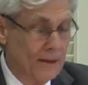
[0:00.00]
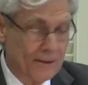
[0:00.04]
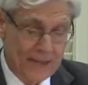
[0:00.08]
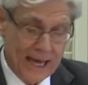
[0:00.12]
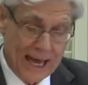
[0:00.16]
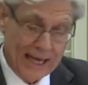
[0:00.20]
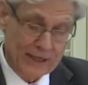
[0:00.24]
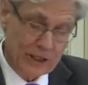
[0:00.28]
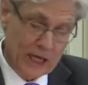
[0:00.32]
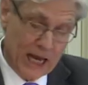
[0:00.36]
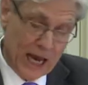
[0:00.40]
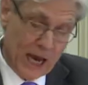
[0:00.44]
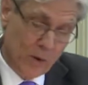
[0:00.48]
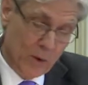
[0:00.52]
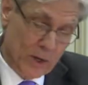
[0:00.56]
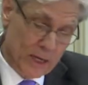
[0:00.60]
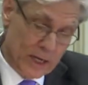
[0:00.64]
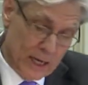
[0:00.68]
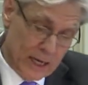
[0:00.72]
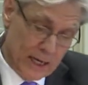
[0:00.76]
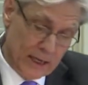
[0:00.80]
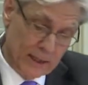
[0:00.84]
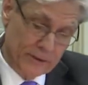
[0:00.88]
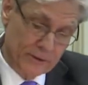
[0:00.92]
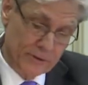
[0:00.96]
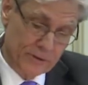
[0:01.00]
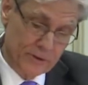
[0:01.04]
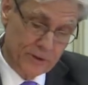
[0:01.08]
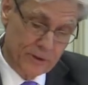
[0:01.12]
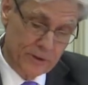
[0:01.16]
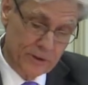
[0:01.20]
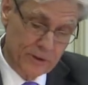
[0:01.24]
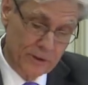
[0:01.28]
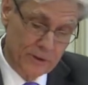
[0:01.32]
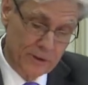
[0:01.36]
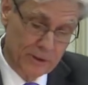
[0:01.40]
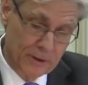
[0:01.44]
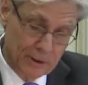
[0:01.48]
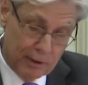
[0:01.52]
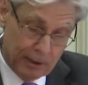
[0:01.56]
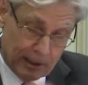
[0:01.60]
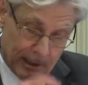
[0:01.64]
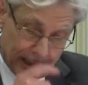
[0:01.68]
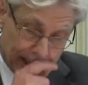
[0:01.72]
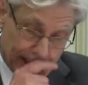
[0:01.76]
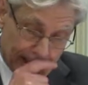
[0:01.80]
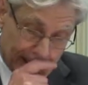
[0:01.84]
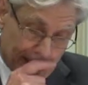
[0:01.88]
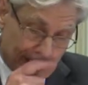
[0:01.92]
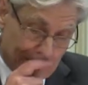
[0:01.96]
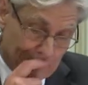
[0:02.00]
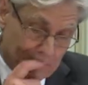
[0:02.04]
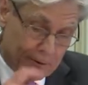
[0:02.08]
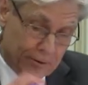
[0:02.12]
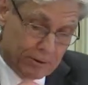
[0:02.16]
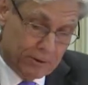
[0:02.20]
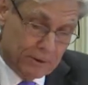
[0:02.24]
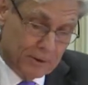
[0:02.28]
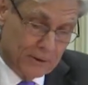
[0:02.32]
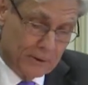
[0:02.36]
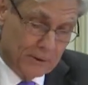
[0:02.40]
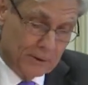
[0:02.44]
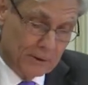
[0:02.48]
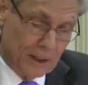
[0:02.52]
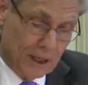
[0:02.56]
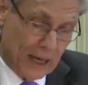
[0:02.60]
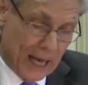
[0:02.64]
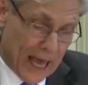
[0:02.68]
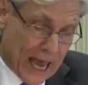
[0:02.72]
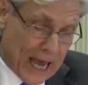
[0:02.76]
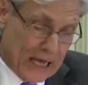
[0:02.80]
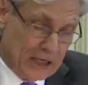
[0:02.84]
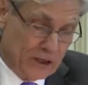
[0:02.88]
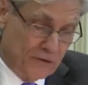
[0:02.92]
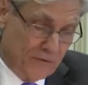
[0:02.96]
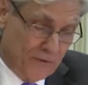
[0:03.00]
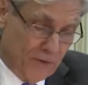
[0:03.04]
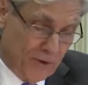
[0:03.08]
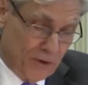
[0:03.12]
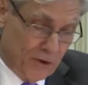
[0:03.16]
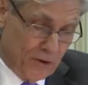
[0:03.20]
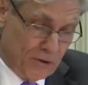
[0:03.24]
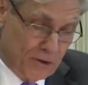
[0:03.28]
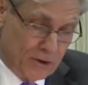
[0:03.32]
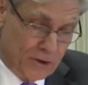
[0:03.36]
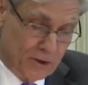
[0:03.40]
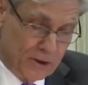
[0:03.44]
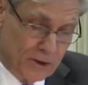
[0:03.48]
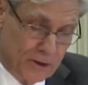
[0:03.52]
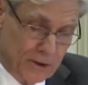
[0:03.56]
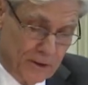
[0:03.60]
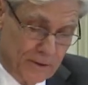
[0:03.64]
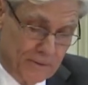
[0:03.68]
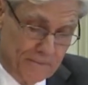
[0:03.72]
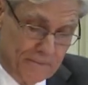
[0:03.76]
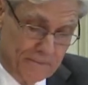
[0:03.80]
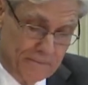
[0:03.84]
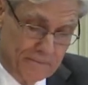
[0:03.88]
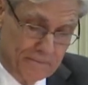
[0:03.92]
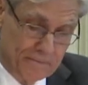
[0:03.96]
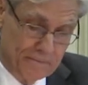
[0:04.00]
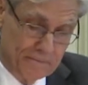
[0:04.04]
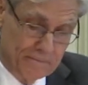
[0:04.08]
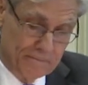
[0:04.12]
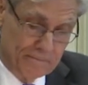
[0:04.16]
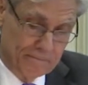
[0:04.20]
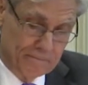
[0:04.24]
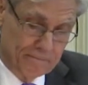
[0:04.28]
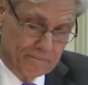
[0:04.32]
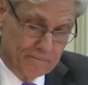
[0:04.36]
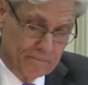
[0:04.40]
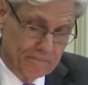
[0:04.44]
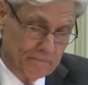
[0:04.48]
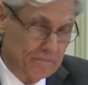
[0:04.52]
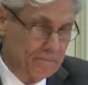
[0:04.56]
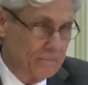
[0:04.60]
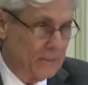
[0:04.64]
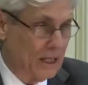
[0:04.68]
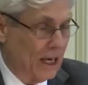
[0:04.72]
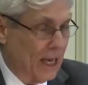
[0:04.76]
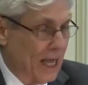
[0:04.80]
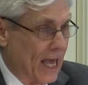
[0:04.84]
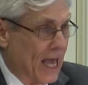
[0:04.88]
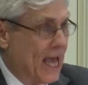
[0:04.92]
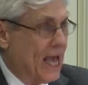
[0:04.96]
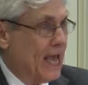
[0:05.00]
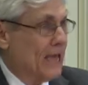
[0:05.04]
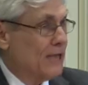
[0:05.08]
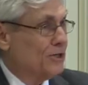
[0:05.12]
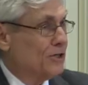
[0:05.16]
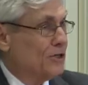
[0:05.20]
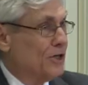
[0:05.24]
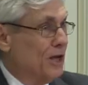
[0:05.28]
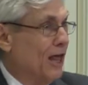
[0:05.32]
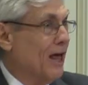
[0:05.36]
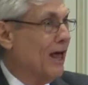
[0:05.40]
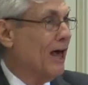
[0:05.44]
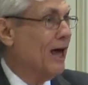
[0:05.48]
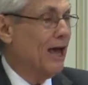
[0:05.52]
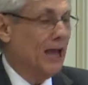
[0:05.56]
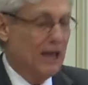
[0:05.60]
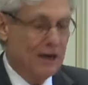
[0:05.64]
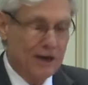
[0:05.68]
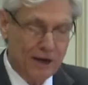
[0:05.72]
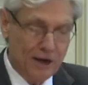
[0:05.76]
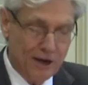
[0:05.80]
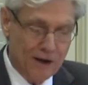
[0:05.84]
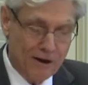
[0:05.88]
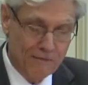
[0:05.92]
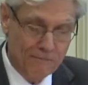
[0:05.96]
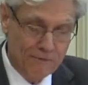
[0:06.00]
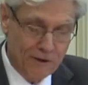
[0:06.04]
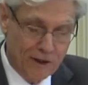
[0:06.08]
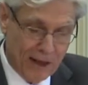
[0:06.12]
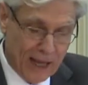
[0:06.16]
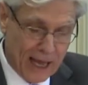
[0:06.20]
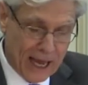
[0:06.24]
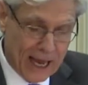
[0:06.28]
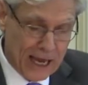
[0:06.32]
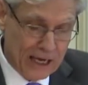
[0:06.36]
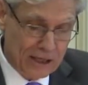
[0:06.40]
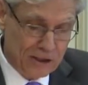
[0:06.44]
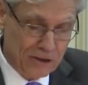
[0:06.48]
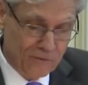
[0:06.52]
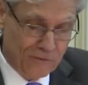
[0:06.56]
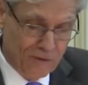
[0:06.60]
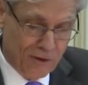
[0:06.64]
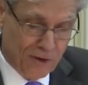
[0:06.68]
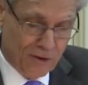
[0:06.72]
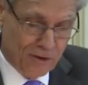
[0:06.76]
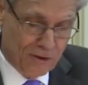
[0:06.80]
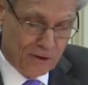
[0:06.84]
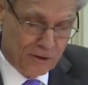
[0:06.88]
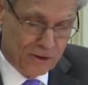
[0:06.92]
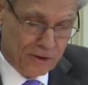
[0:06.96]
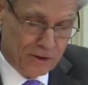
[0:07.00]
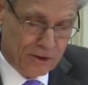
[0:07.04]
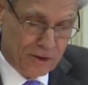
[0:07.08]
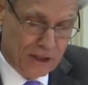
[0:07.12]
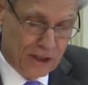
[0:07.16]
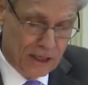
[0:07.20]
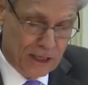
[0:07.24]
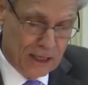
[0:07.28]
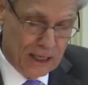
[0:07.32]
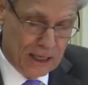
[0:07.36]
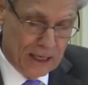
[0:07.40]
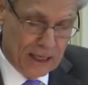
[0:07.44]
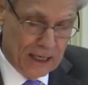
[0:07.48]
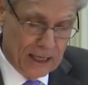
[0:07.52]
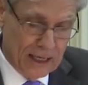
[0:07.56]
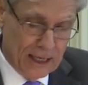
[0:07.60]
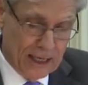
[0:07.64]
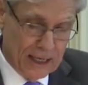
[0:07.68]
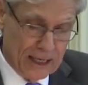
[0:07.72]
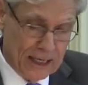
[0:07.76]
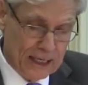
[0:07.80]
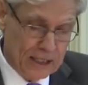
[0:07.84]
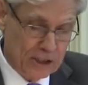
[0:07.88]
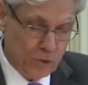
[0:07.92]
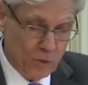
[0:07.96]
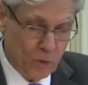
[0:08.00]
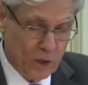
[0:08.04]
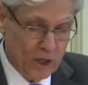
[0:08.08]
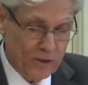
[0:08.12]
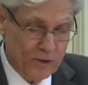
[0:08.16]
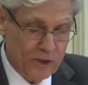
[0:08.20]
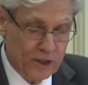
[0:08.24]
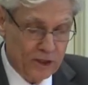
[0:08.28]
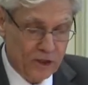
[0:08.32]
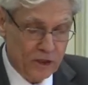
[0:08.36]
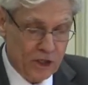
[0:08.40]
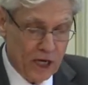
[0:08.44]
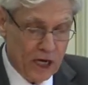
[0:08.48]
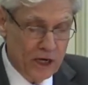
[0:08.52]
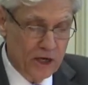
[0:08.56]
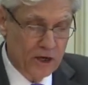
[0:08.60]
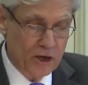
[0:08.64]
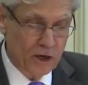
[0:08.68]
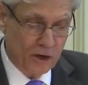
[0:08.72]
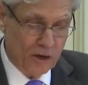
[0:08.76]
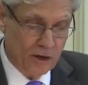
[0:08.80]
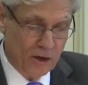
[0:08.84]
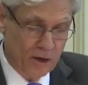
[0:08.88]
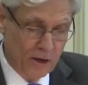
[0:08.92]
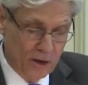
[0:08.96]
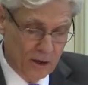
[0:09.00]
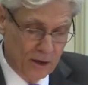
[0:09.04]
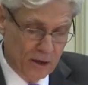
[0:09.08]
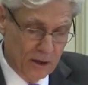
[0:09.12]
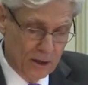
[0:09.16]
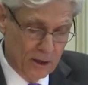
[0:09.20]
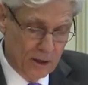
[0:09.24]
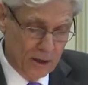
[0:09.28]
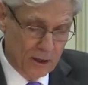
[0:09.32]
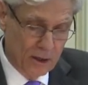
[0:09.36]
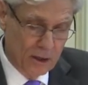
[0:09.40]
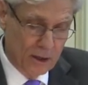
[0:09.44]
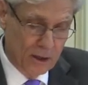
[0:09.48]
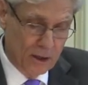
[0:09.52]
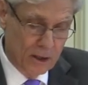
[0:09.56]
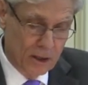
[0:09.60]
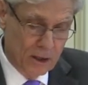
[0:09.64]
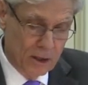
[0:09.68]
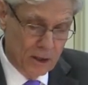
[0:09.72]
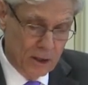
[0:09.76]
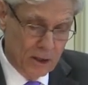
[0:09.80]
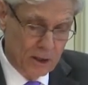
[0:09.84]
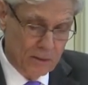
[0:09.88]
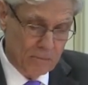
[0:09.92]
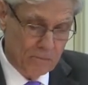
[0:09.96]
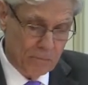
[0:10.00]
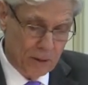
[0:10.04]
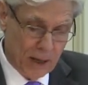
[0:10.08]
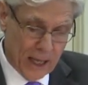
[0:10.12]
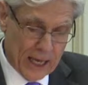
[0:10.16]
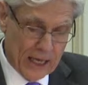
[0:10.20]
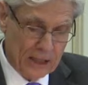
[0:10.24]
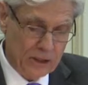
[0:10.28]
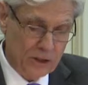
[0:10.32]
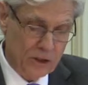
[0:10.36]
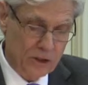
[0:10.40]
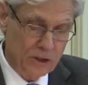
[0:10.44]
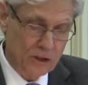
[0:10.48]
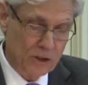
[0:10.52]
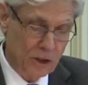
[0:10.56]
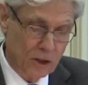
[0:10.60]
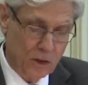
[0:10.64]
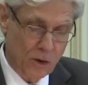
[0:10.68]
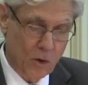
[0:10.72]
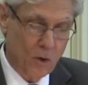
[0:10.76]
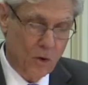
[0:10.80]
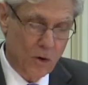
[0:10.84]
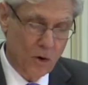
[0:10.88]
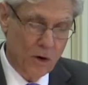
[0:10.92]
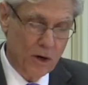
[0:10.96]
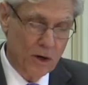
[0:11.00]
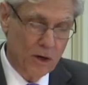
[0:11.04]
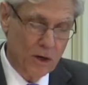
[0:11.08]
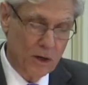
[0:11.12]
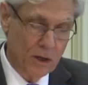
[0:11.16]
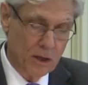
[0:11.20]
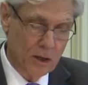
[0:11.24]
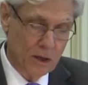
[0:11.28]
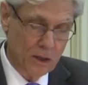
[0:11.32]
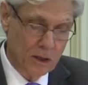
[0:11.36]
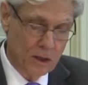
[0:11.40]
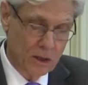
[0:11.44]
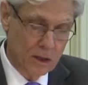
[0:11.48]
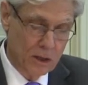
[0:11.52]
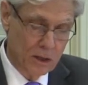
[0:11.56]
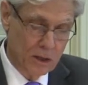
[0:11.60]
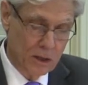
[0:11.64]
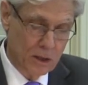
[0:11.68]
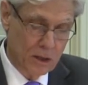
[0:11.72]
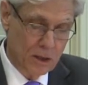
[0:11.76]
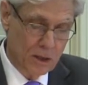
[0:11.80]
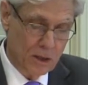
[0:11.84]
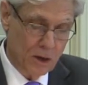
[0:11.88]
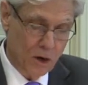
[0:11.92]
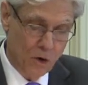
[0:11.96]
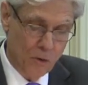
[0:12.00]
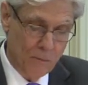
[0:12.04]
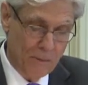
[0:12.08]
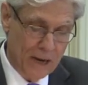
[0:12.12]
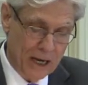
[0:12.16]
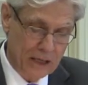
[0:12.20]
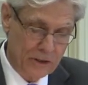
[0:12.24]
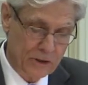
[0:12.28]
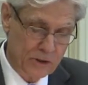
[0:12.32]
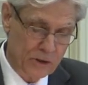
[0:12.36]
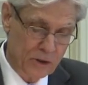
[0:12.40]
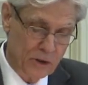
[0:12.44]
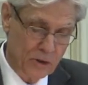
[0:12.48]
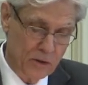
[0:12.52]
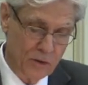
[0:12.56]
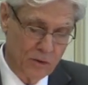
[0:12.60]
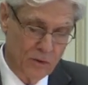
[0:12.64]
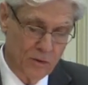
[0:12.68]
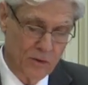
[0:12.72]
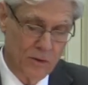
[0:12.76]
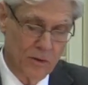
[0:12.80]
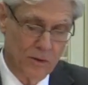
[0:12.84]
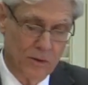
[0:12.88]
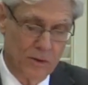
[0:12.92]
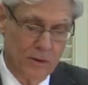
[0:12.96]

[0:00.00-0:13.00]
That's how he ends. The last verse, the last line of the last verse is with the singular, bless the Lord, O my soul.